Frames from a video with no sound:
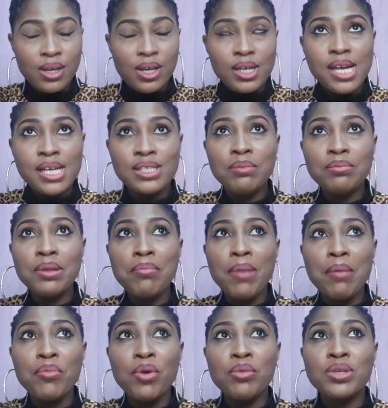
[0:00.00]
There's something my
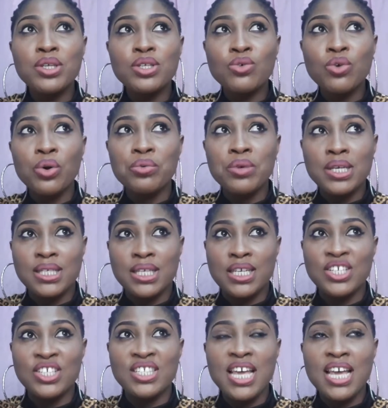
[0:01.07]
mom used to always say.
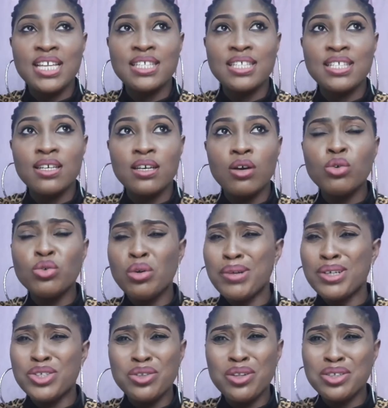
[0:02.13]
She says,
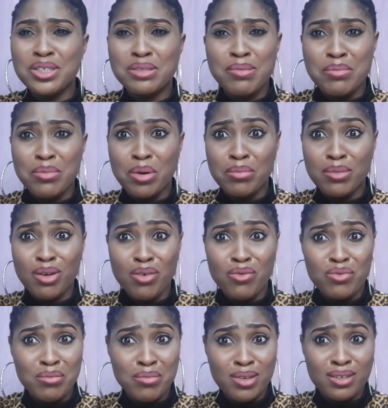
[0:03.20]
not just my mom, a lot of
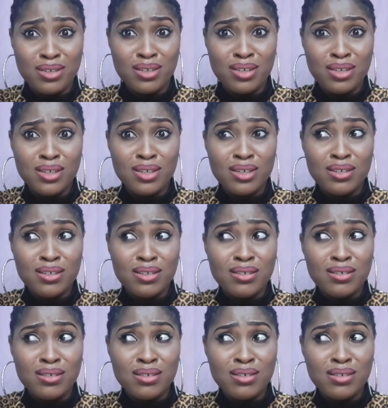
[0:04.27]
women,
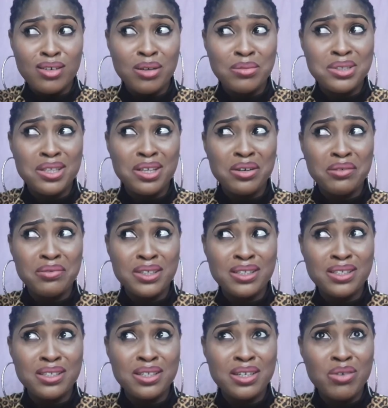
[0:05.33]
come to think of
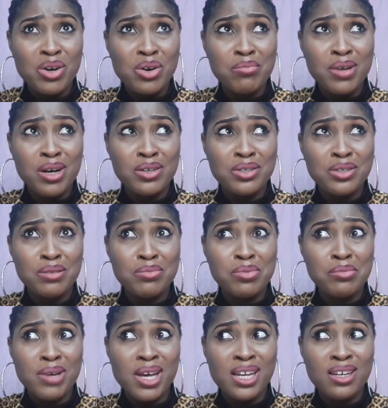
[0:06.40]
it, they were all married to Igbo
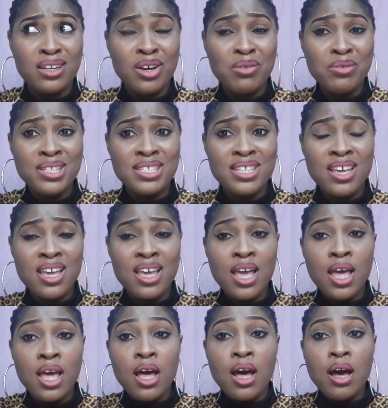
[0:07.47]
men. They always say,
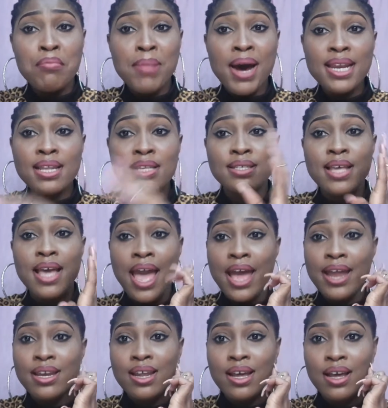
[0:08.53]
a man is the
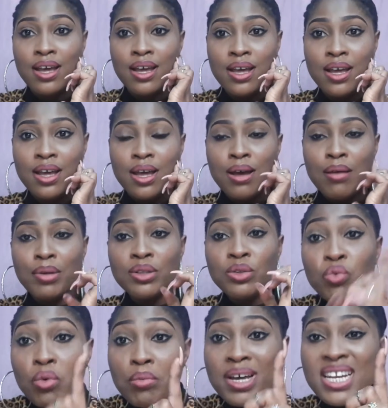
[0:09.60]
head, but the
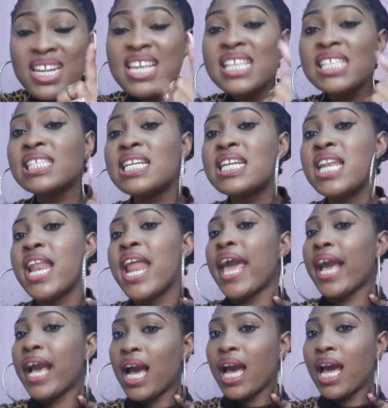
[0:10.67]
woman is the
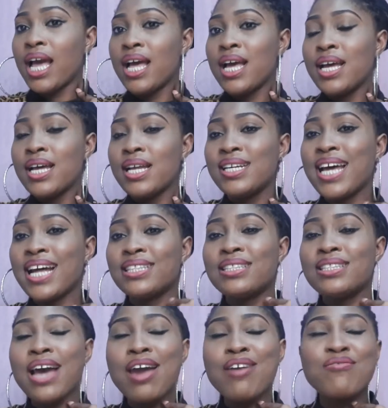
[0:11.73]
neck that
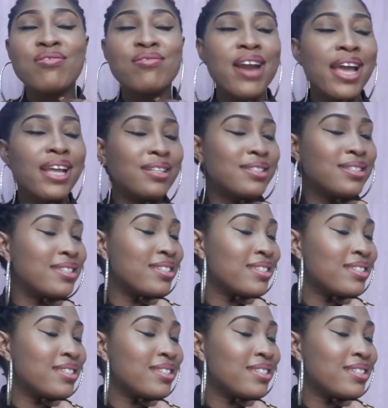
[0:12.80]
directs